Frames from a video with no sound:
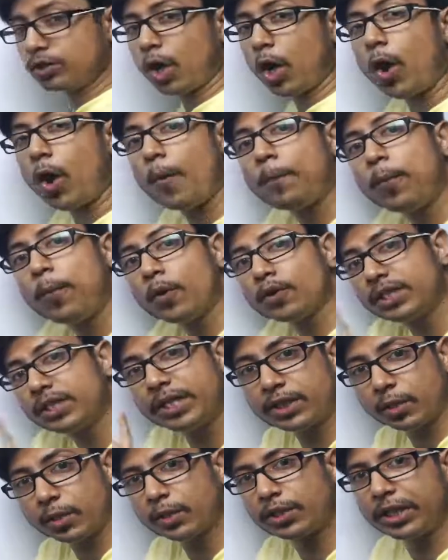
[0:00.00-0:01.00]
opposite
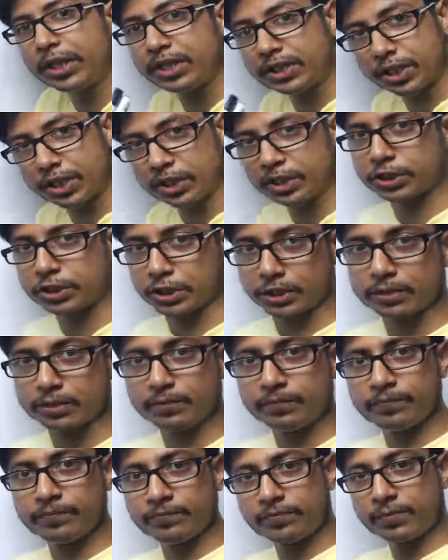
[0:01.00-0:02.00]
orientation,
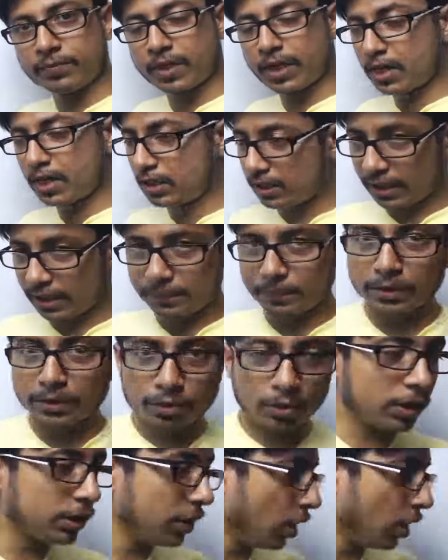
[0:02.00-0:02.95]
let me draw the